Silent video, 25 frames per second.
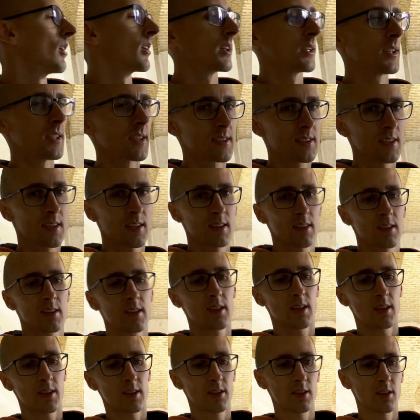he said
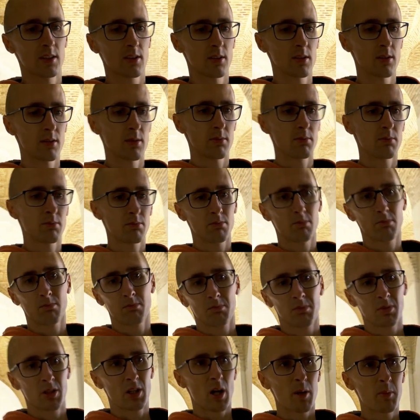that
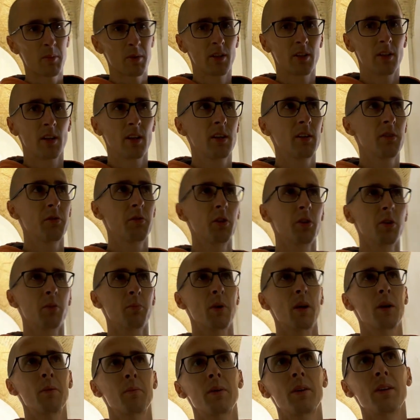come in the evening,
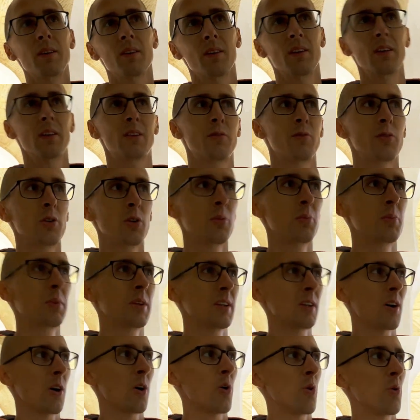maybe it will
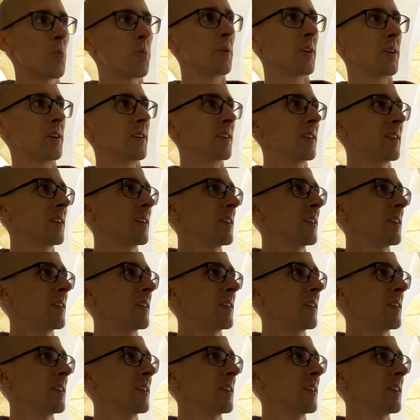be opened.